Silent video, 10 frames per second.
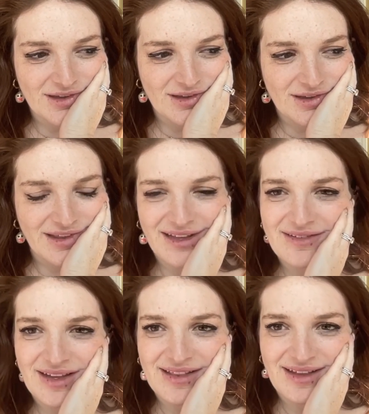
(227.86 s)

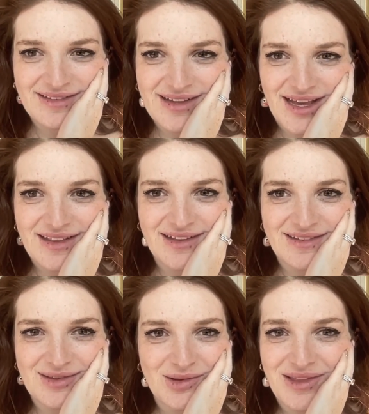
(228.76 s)
That's it.
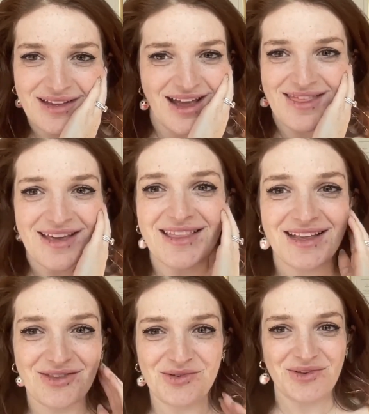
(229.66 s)
I think
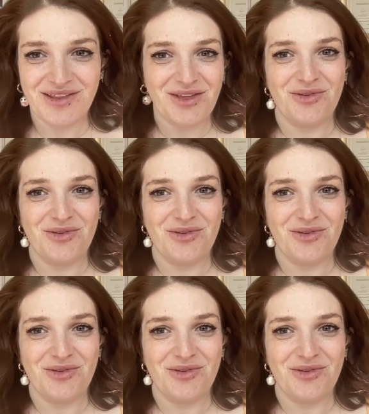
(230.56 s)
that those are like the only